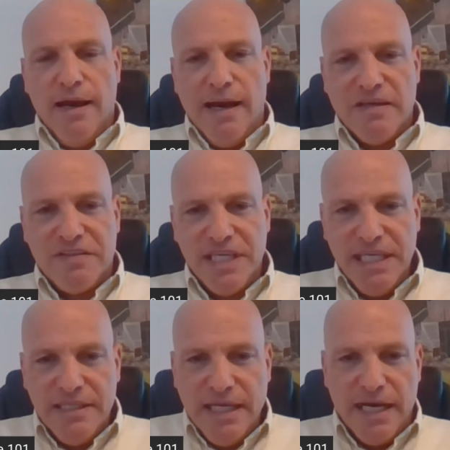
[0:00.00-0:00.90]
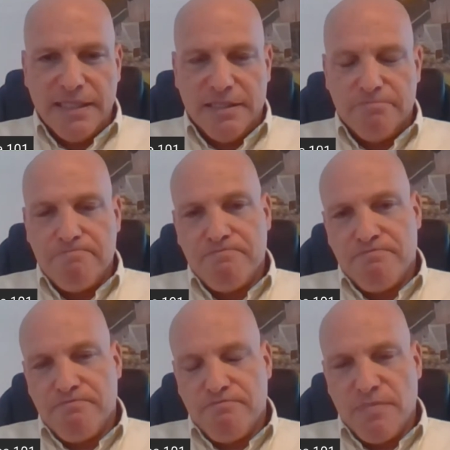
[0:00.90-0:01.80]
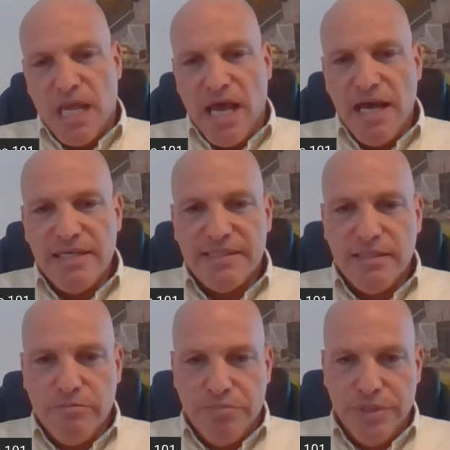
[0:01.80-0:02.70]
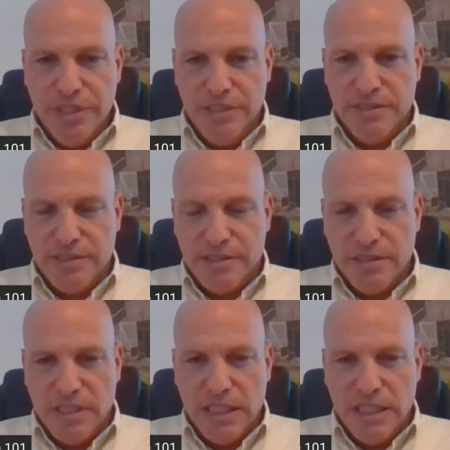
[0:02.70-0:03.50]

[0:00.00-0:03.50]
I think that SMBs,